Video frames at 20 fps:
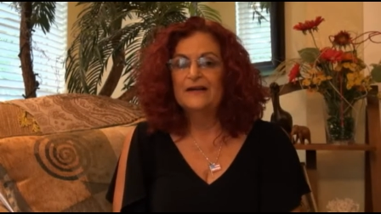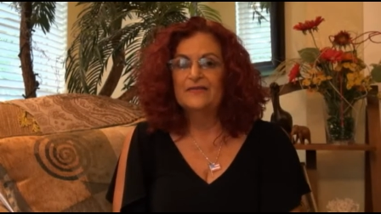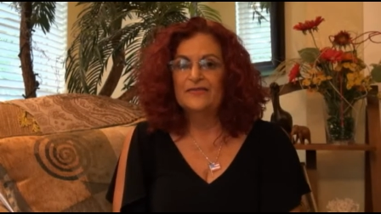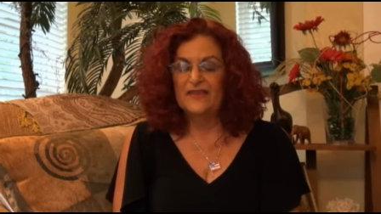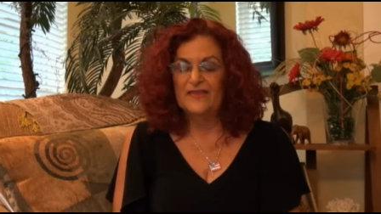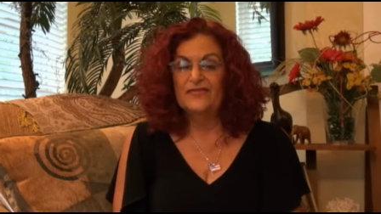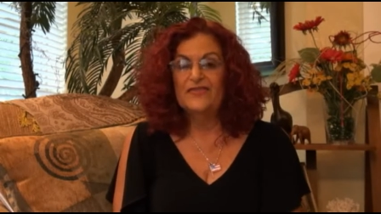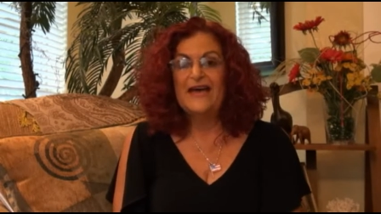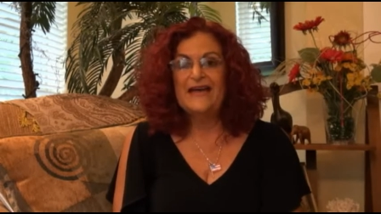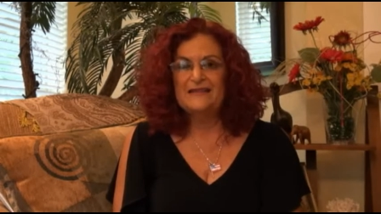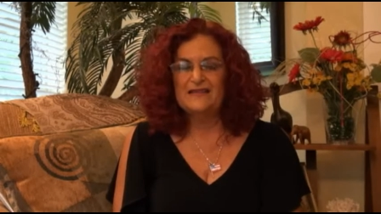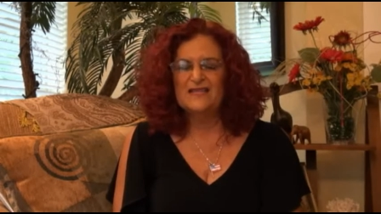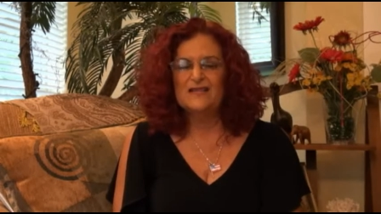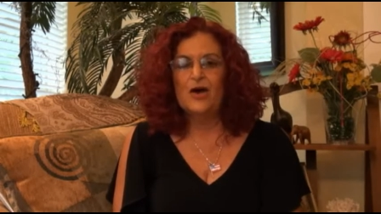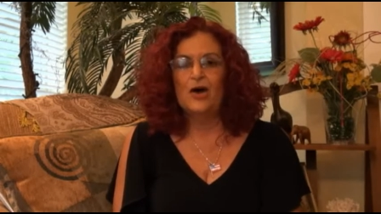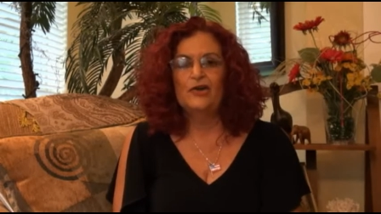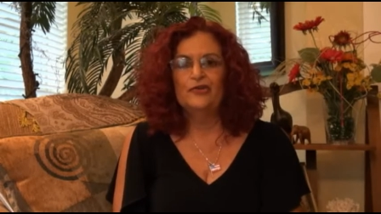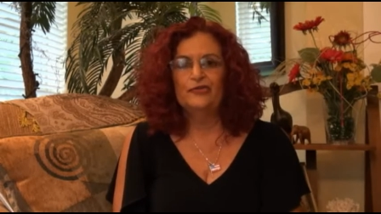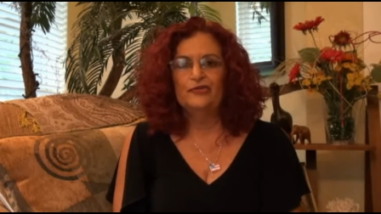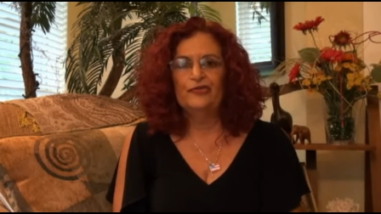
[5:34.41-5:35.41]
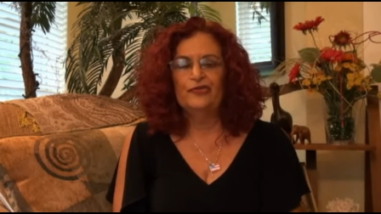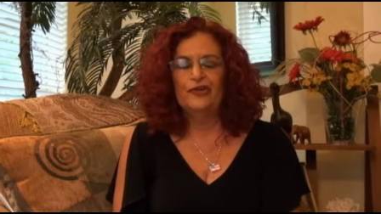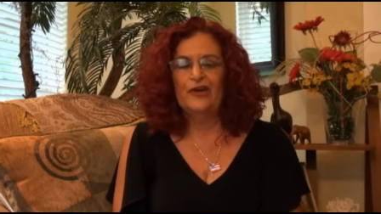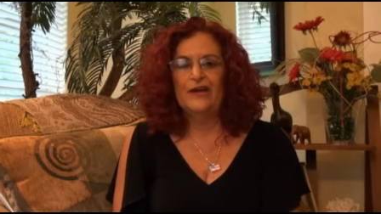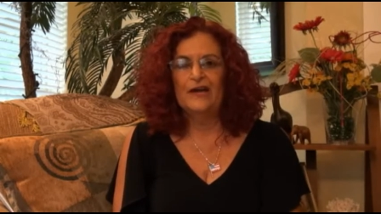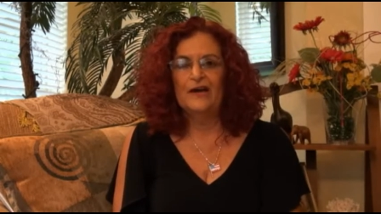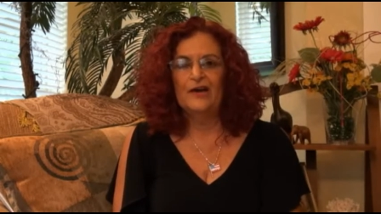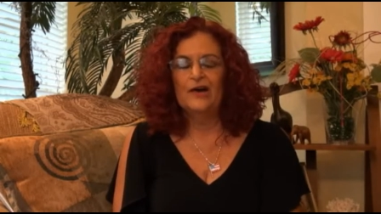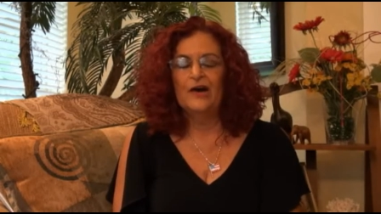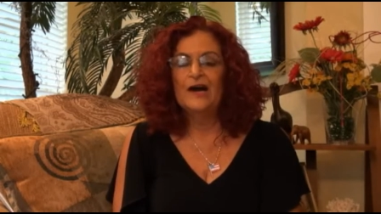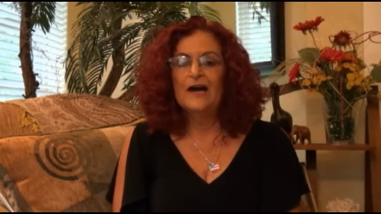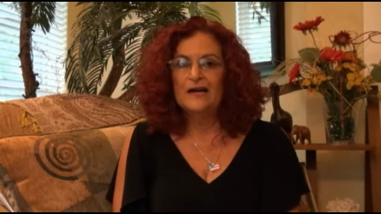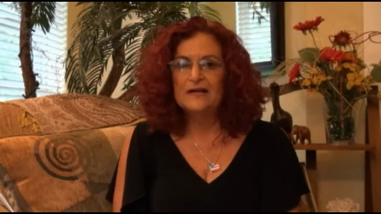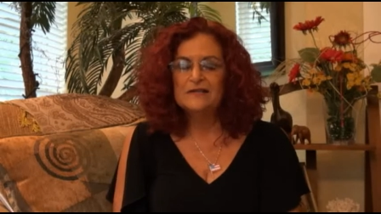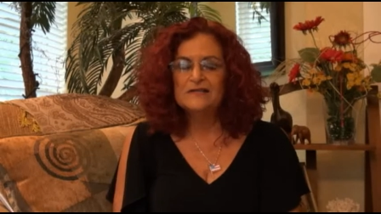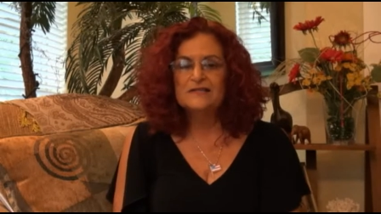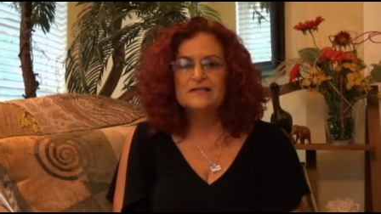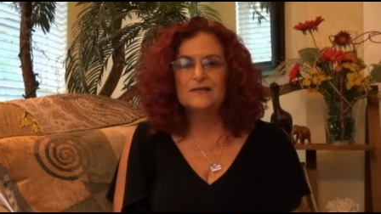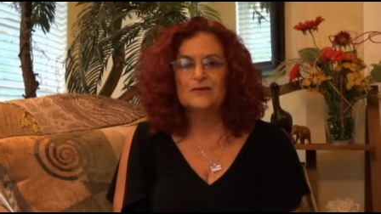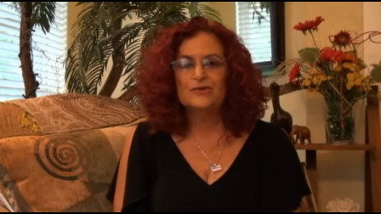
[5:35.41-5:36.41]
then that's unfair
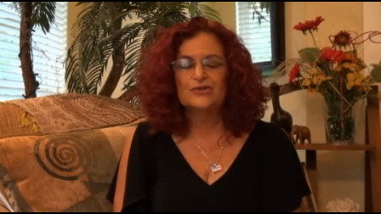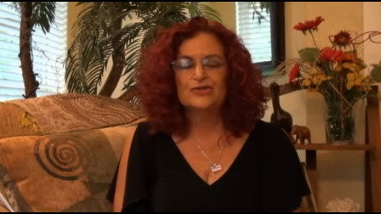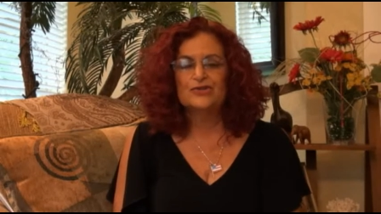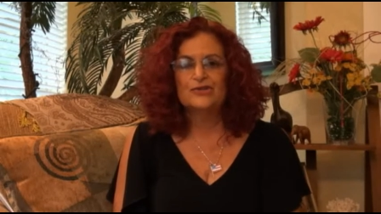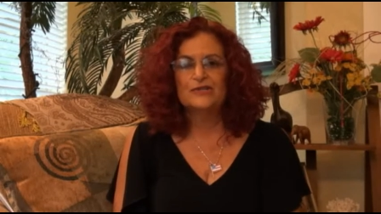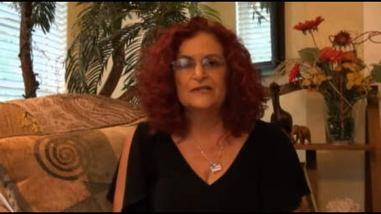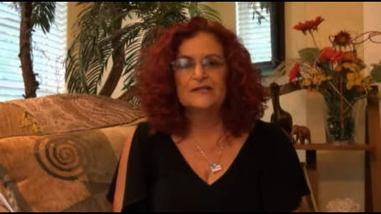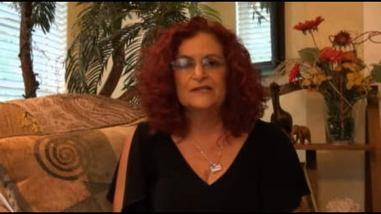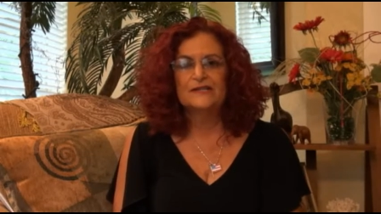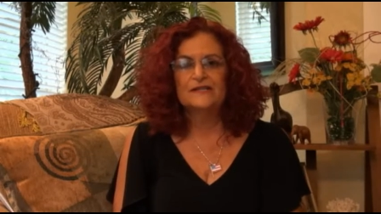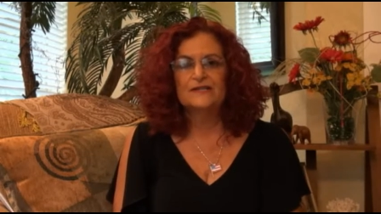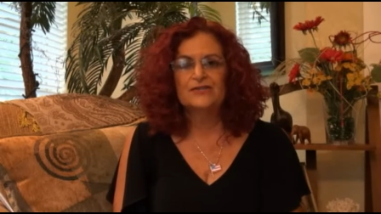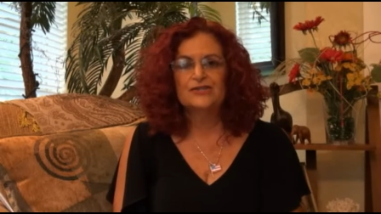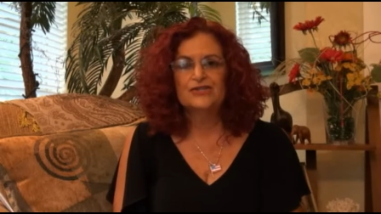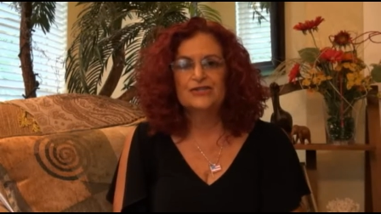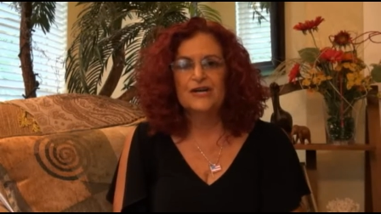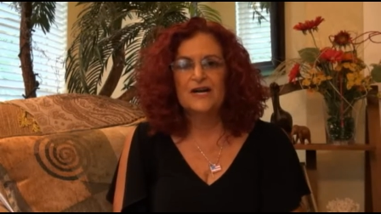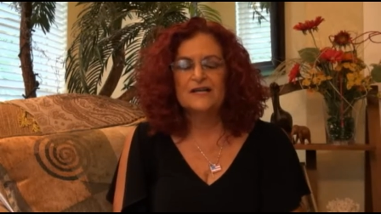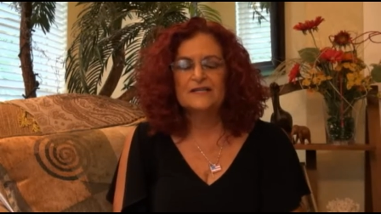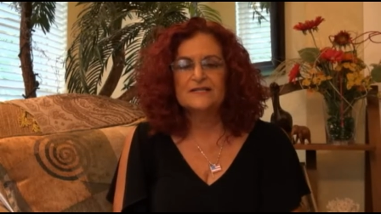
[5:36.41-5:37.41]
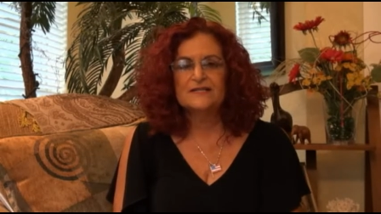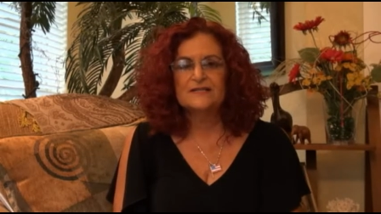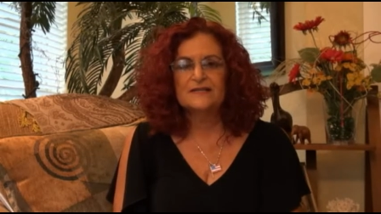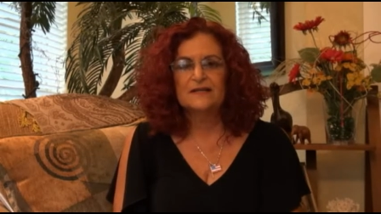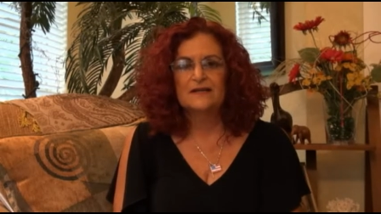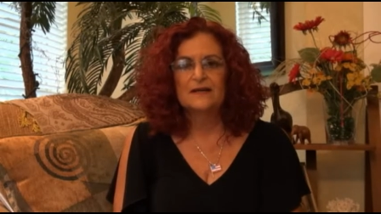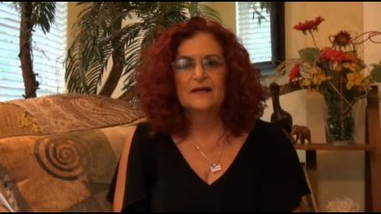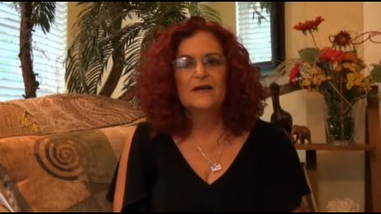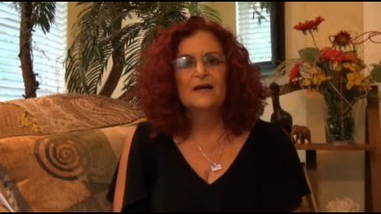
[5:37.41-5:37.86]
and socially unjust.